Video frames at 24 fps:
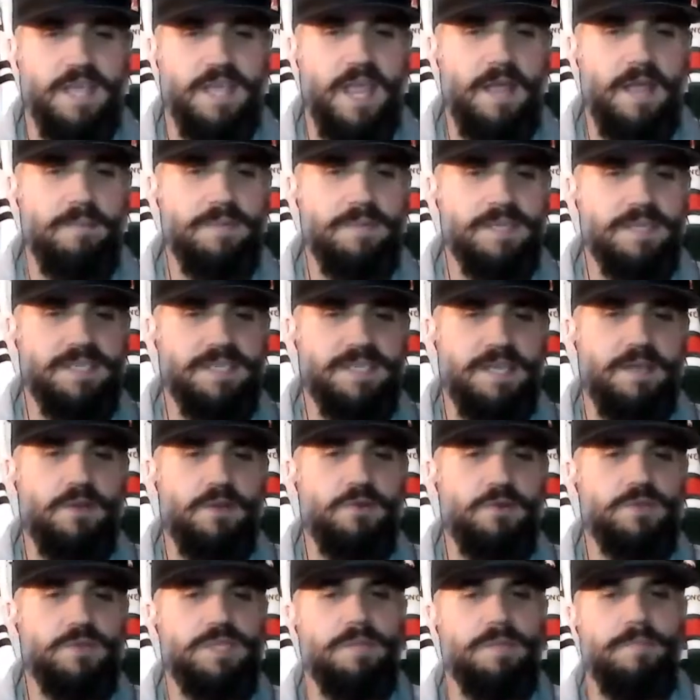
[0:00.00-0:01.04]
game to see
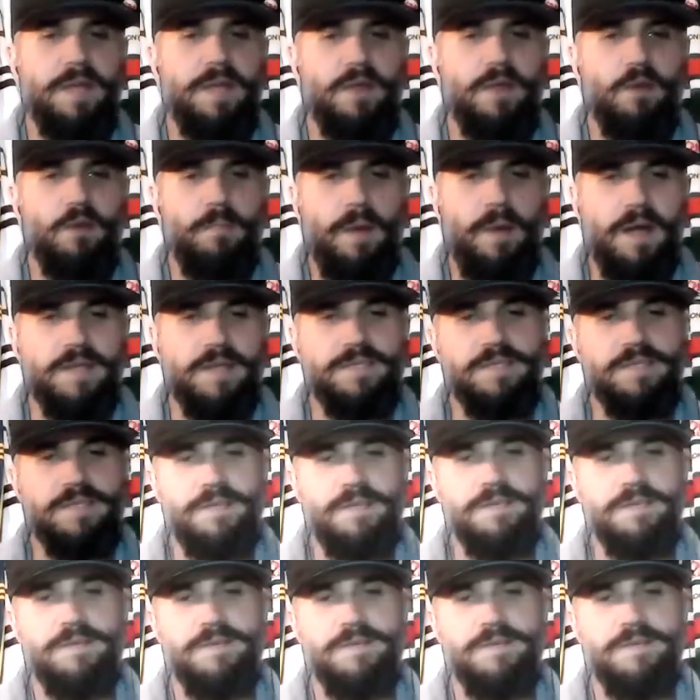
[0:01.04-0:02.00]
who's the bigger bust.